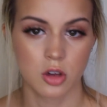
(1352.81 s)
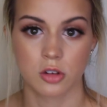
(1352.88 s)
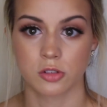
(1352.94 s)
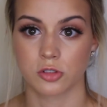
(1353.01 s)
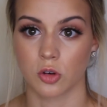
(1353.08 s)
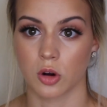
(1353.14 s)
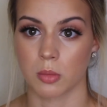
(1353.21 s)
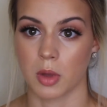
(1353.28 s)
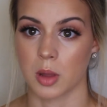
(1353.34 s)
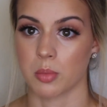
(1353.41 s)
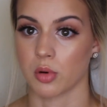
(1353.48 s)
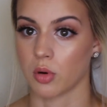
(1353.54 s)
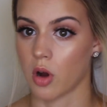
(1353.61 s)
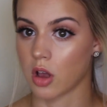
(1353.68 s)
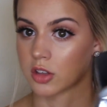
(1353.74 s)
for my
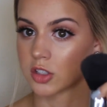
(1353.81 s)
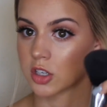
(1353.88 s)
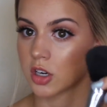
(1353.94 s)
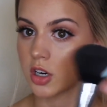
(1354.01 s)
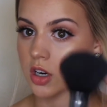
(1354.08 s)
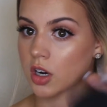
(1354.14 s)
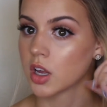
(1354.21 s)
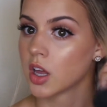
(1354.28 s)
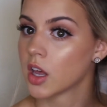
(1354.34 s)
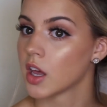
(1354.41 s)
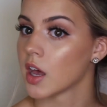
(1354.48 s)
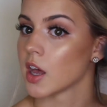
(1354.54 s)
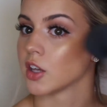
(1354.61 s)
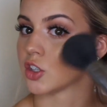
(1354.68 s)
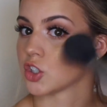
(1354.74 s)
bronzer
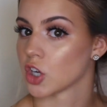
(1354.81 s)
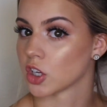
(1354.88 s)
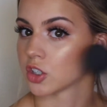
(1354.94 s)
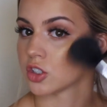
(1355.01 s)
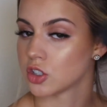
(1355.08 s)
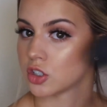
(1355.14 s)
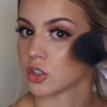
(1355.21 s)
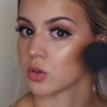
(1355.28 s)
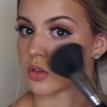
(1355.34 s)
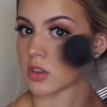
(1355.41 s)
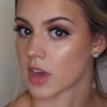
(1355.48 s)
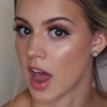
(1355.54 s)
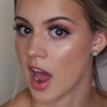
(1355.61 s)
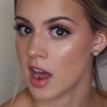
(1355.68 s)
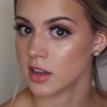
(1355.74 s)
and just do
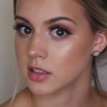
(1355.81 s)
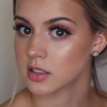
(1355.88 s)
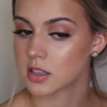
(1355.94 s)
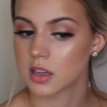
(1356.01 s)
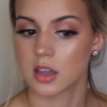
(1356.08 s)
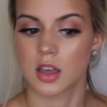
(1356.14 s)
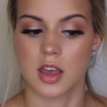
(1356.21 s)
that,